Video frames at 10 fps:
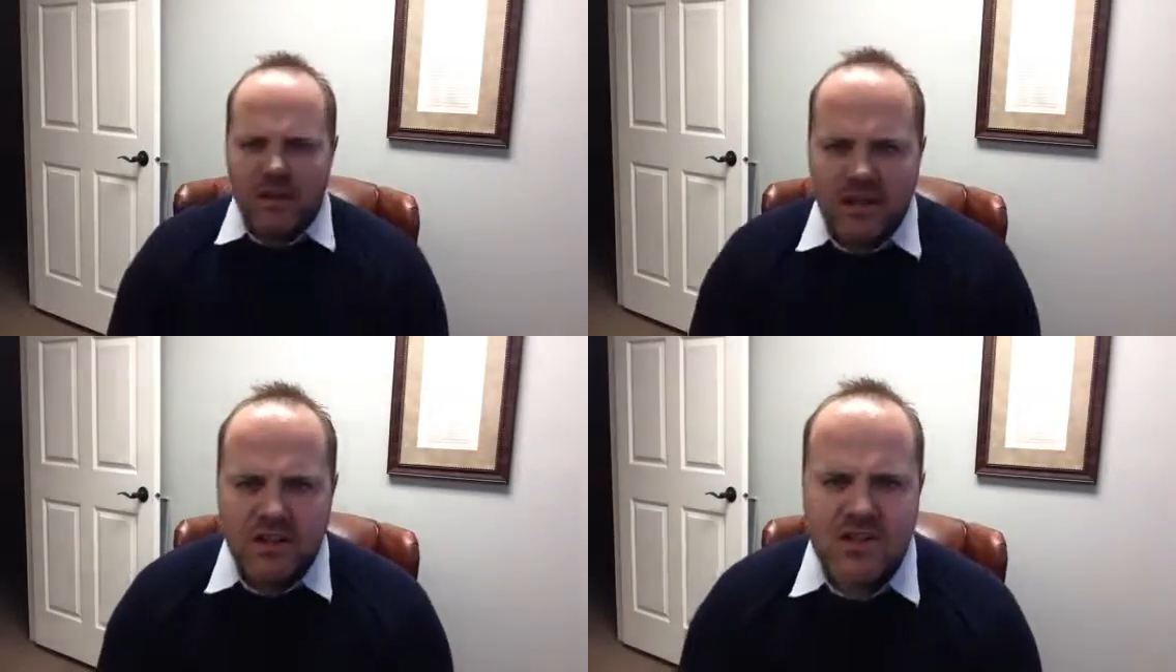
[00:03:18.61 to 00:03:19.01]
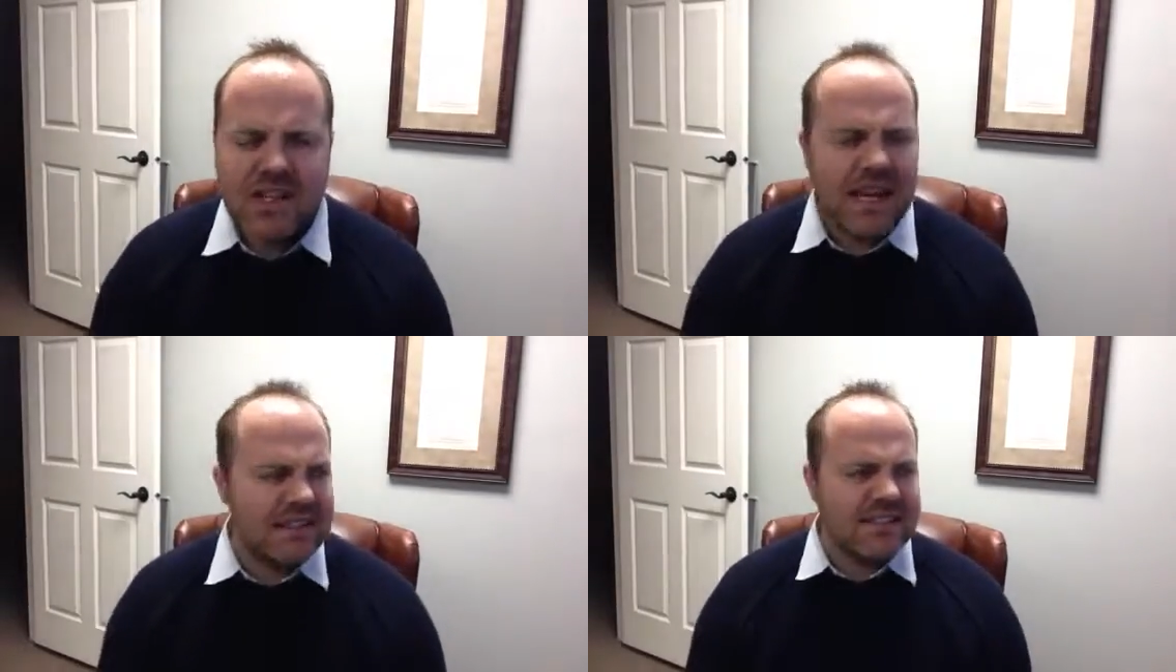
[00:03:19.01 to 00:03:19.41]
they
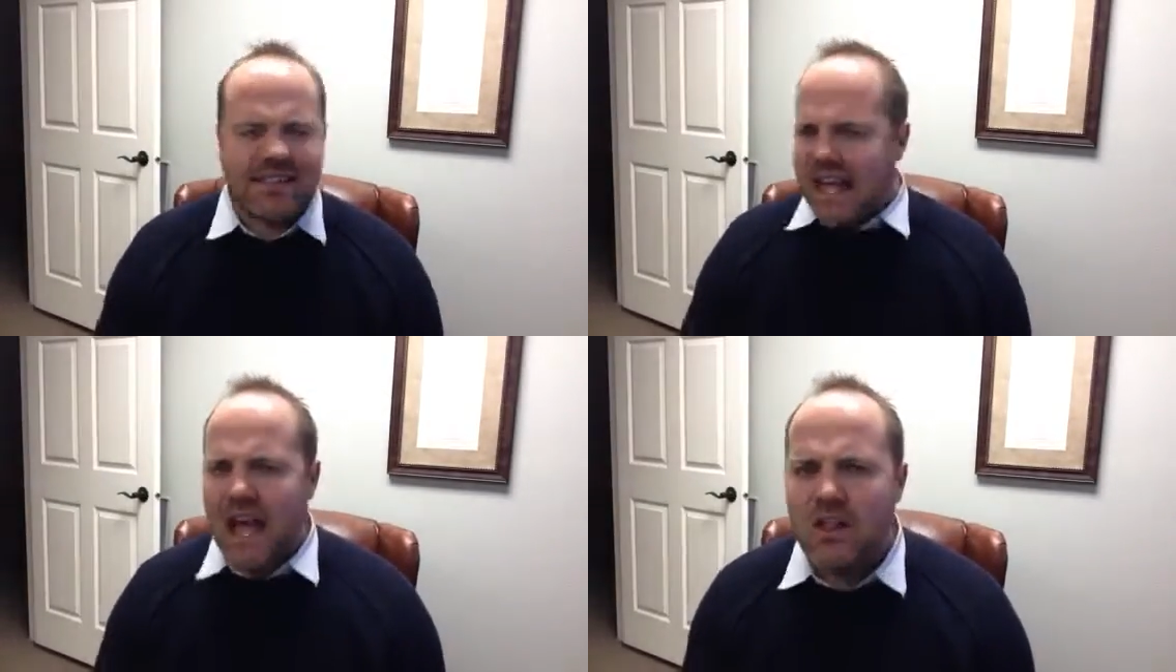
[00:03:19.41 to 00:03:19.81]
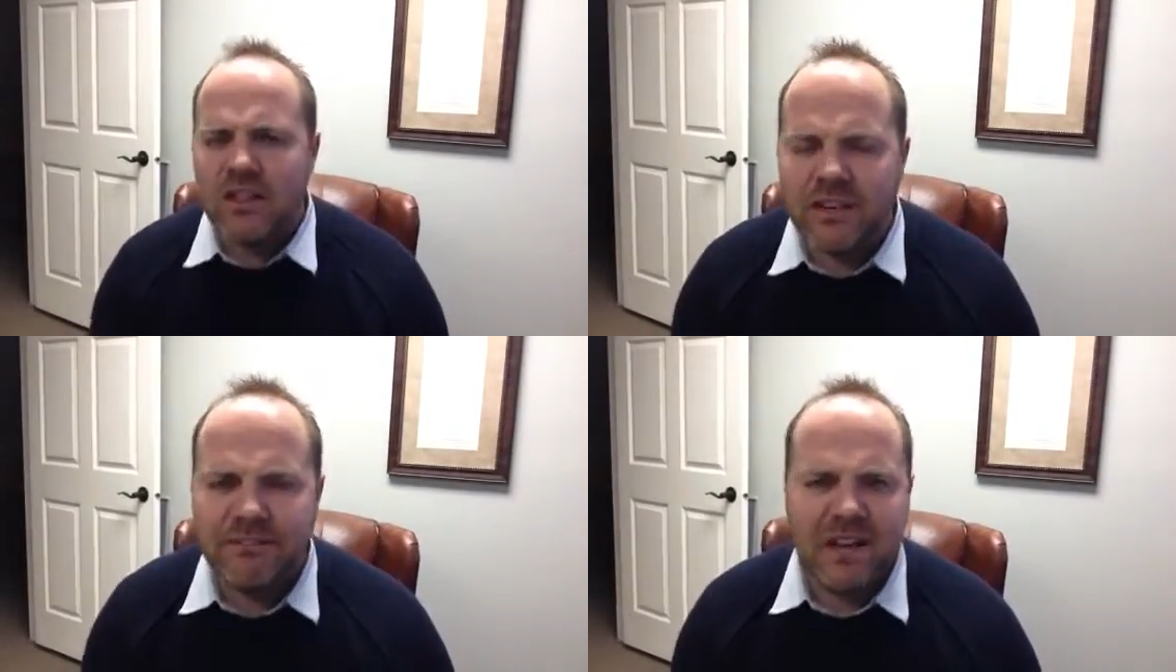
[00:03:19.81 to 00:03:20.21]
just had this scowl
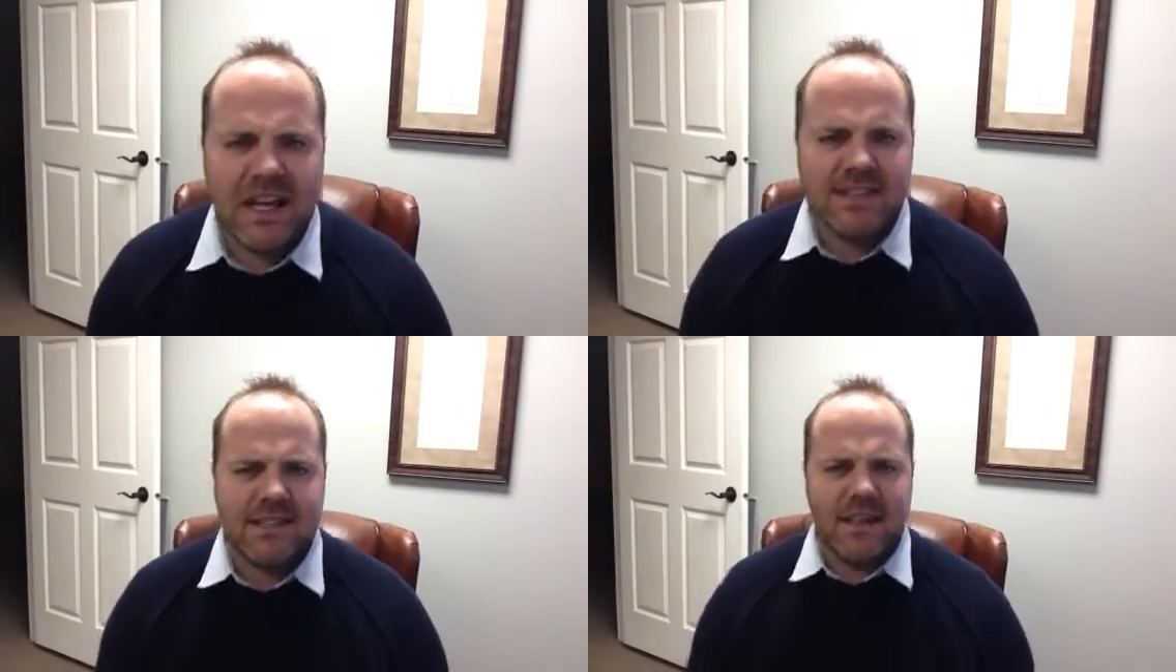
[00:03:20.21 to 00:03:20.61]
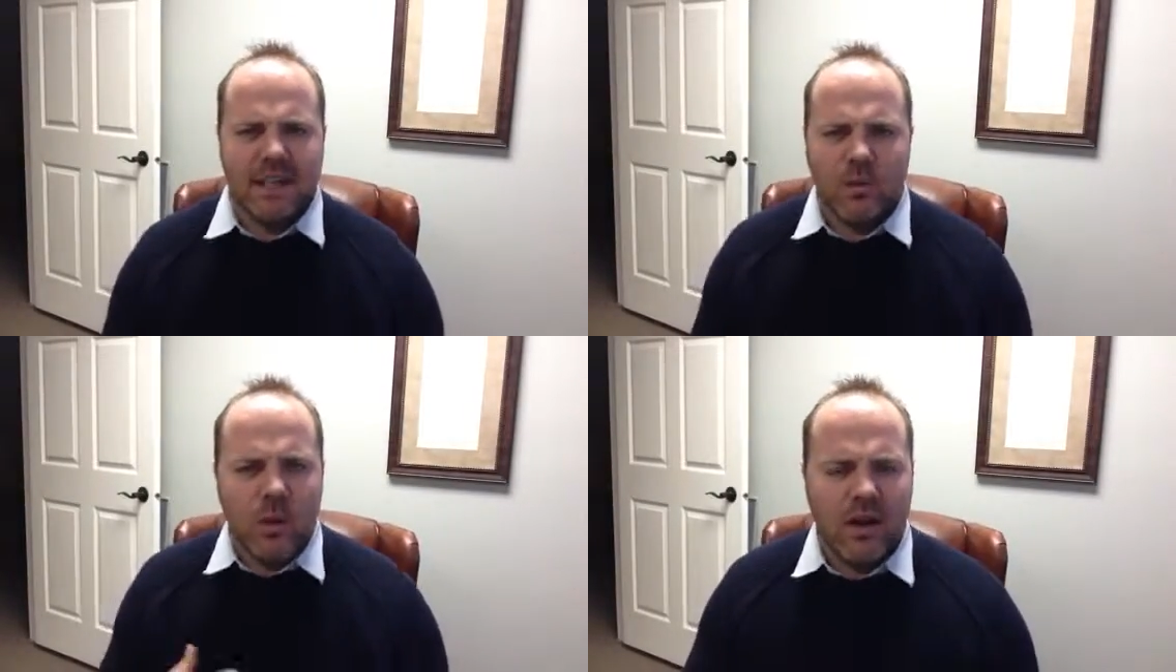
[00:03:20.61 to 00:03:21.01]
on their face and they
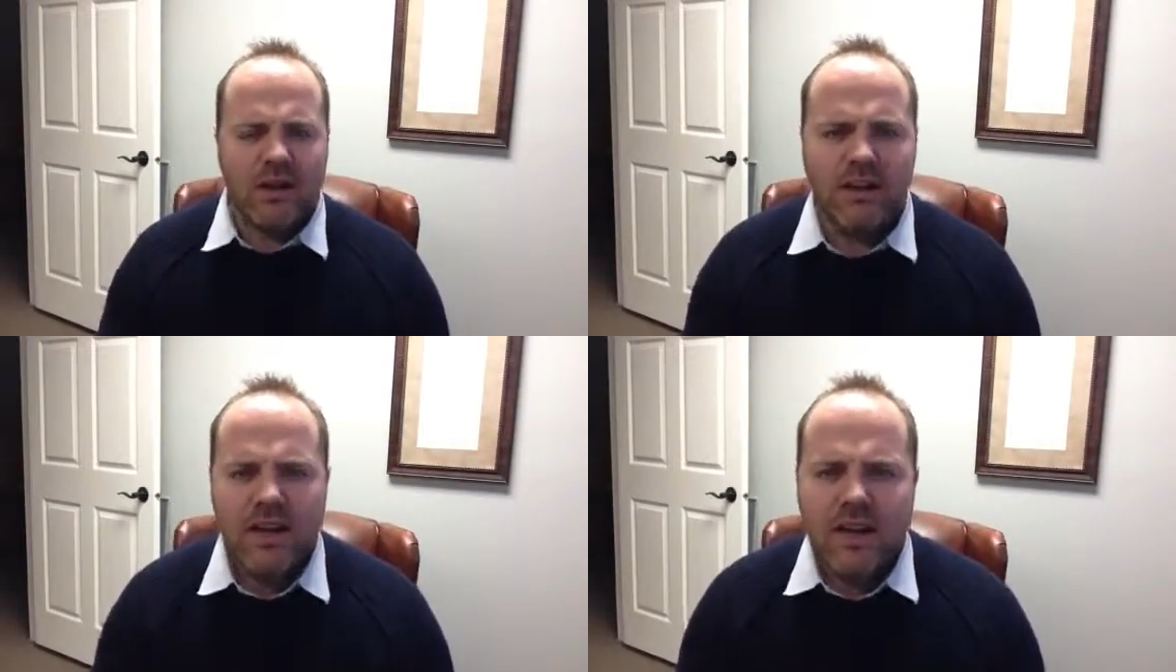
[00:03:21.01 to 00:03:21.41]
didn't want